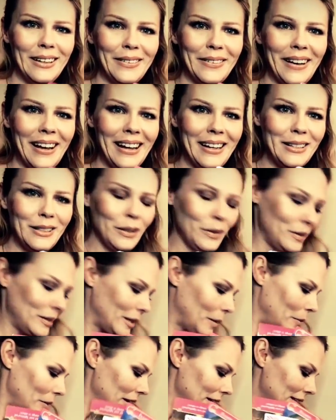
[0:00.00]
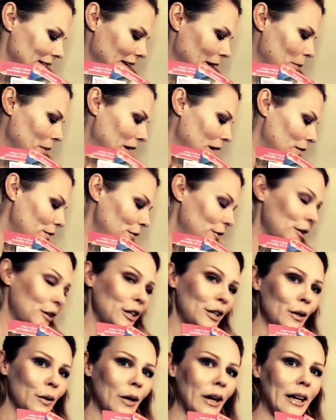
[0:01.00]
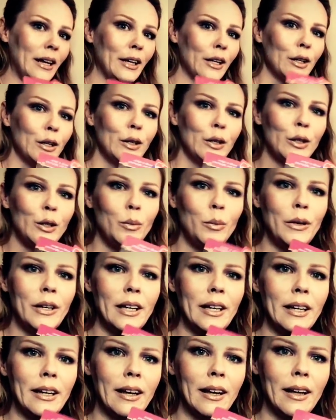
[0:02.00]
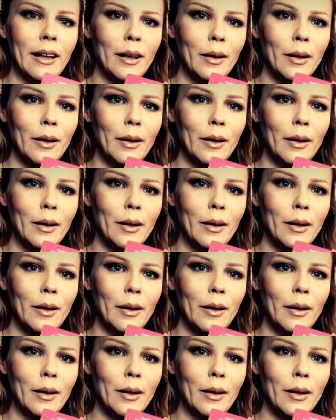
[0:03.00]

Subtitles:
Okay, so somebody's coming in for you, and it could be